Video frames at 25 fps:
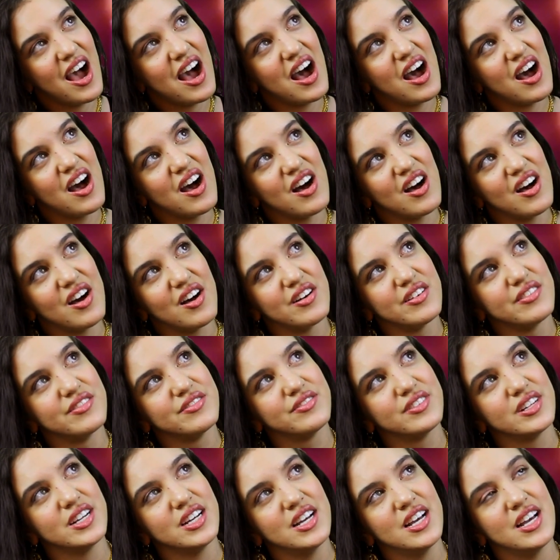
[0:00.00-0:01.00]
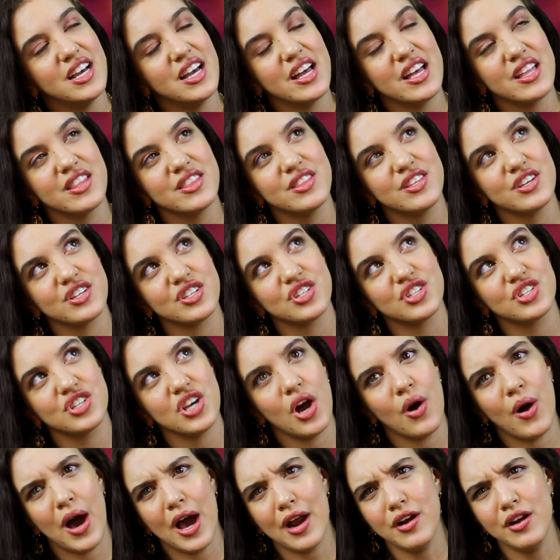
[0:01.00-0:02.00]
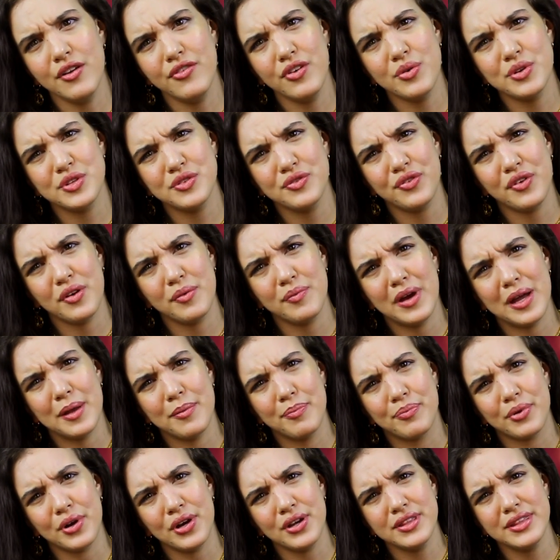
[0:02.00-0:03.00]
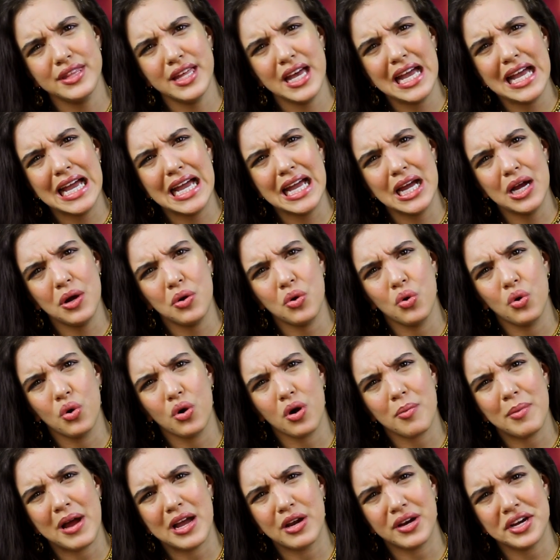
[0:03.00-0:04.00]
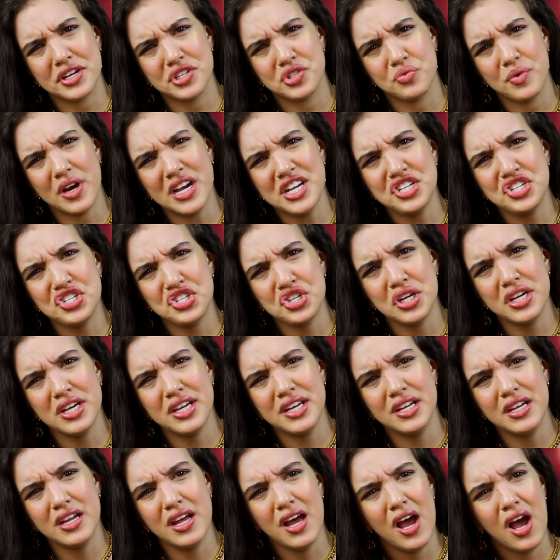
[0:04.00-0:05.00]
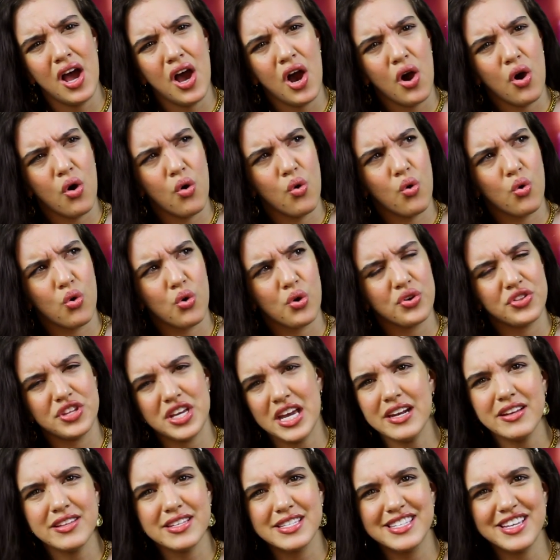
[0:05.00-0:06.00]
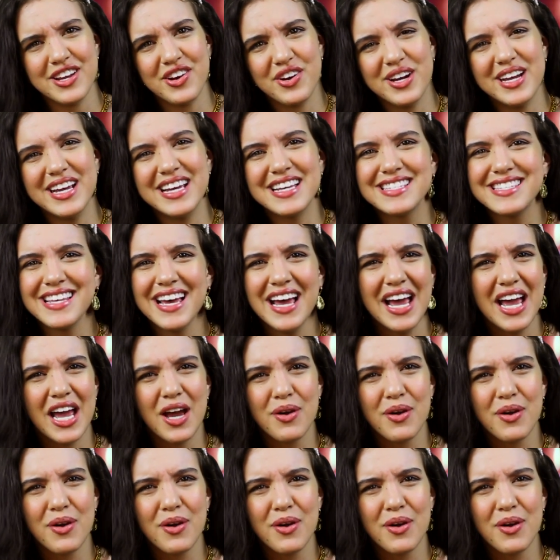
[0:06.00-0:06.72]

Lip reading: of the show, I don't know if it was for my birthday or my graduation or the end of the series,